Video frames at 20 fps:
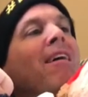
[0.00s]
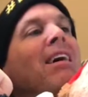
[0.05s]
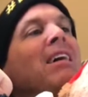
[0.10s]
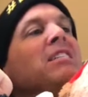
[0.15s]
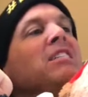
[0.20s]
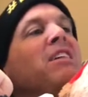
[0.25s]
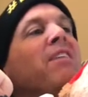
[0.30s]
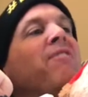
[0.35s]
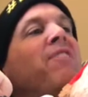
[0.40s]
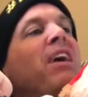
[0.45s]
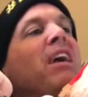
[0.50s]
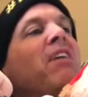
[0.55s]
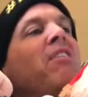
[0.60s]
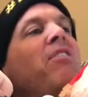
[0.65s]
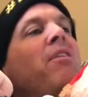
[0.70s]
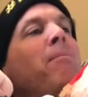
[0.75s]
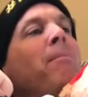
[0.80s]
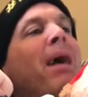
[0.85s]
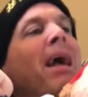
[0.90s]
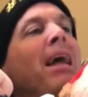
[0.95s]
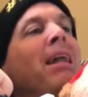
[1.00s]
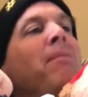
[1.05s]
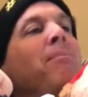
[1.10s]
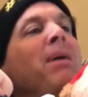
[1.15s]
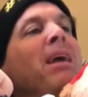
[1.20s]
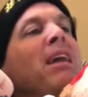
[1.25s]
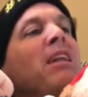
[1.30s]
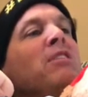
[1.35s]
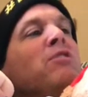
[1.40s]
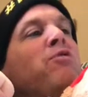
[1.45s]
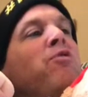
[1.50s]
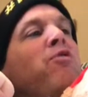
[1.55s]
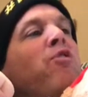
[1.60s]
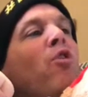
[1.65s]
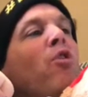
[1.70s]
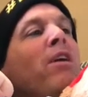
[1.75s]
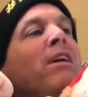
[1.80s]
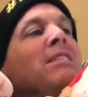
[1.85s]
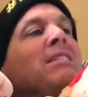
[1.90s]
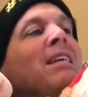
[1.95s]
She figured the man to be in his
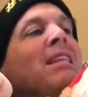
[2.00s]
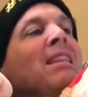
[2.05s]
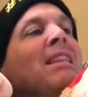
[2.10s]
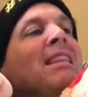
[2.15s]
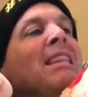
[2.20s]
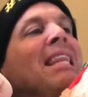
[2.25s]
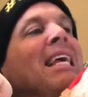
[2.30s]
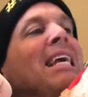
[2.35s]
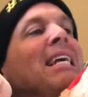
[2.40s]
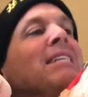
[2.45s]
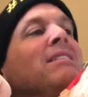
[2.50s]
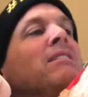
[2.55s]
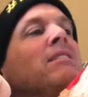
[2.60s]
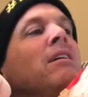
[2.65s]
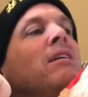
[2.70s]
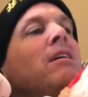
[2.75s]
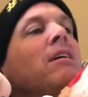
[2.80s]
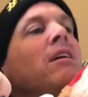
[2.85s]
40s at least,